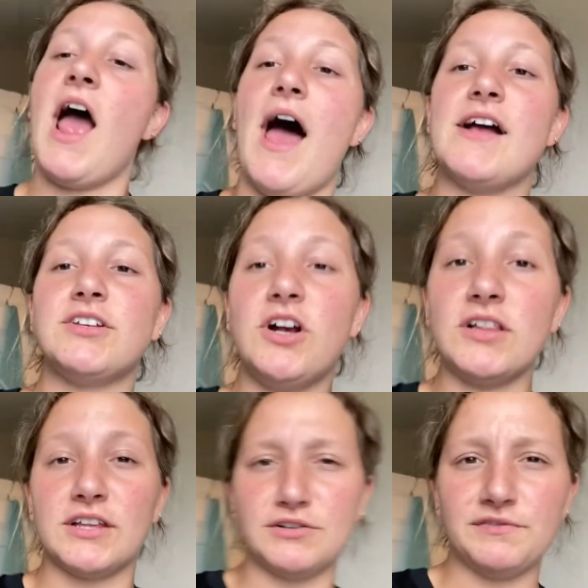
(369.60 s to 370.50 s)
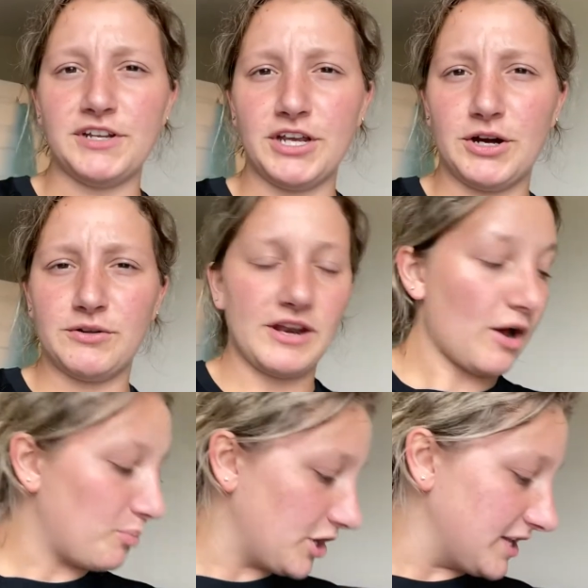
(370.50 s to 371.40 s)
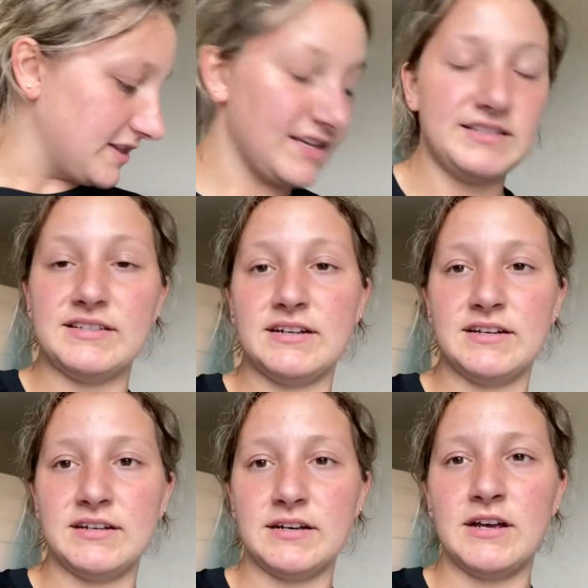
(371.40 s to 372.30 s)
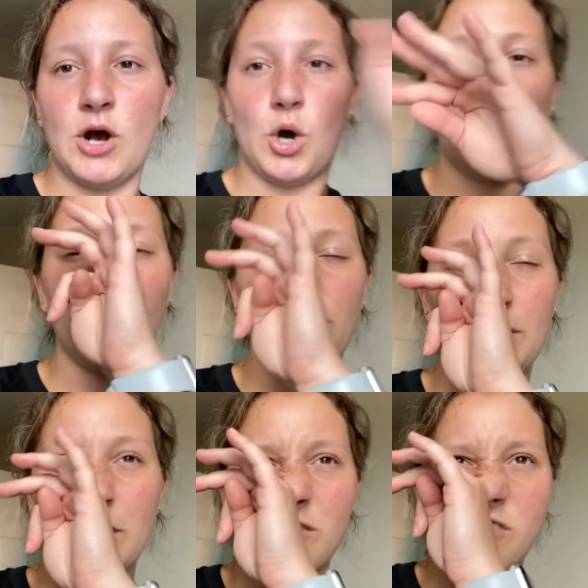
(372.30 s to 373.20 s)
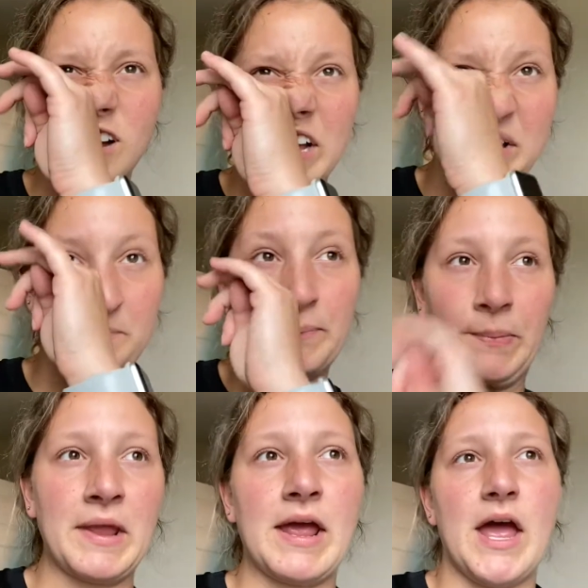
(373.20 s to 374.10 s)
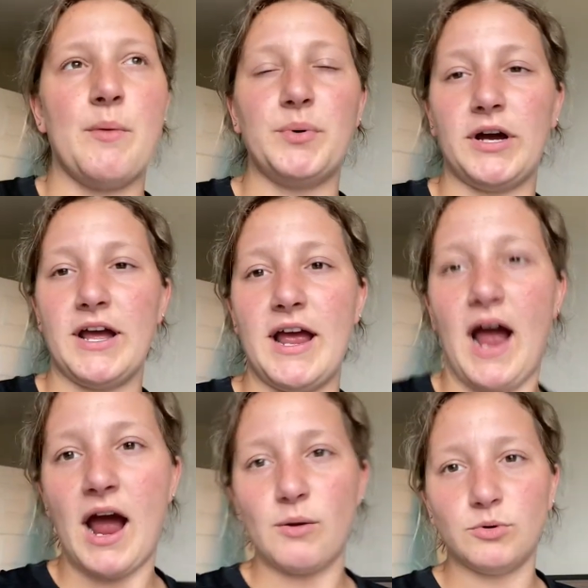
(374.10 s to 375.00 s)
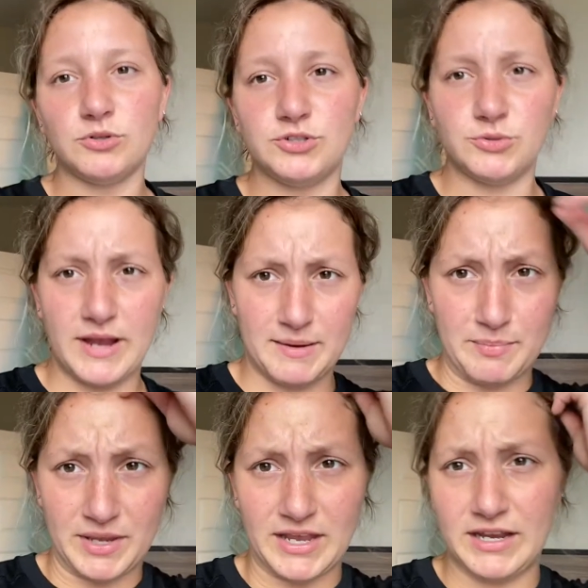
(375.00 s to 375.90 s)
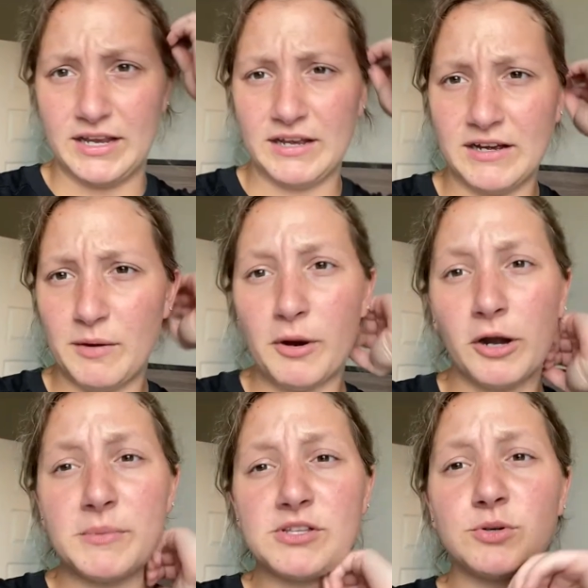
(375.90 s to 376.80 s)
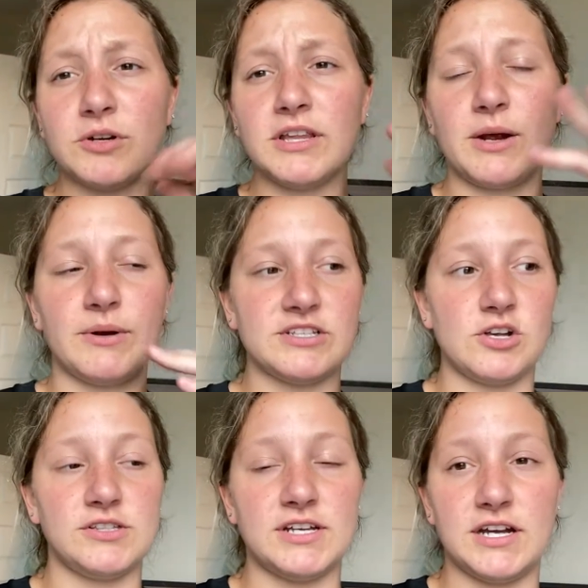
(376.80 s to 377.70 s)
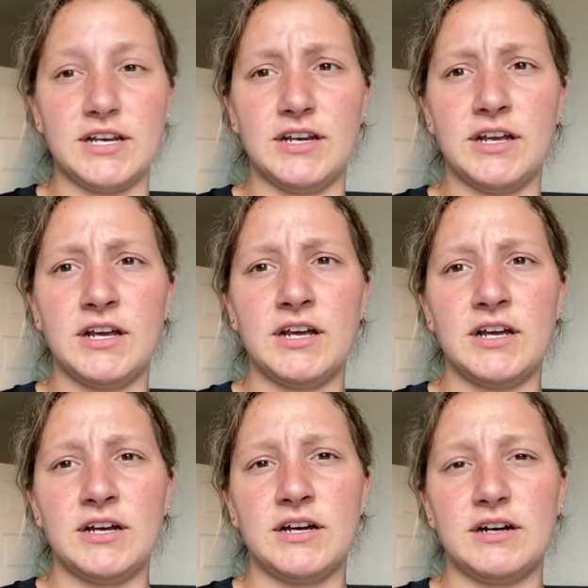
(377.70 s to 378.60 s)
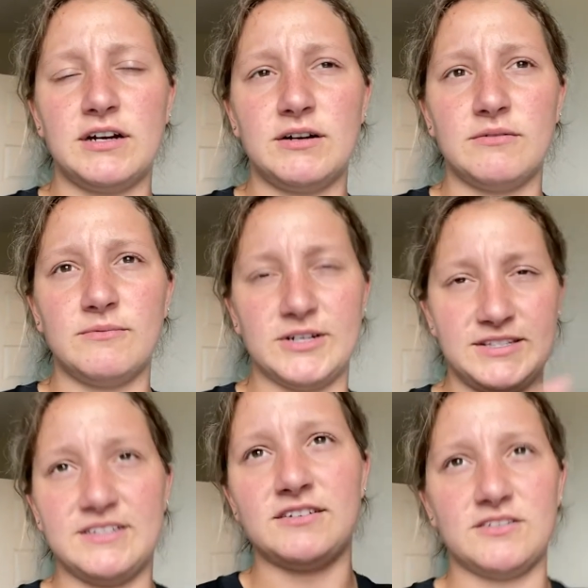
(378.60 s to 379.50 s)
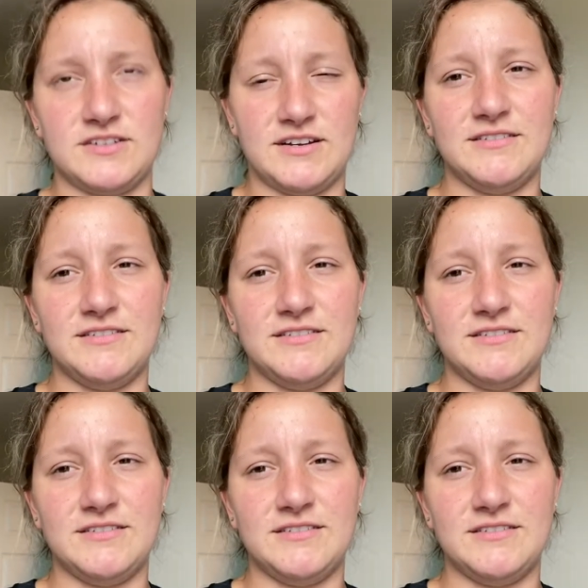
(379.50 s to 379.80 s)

I took a little video that I'll put in this whole video, um, but I will do a big apartment tour like when it's all done, once it's all done.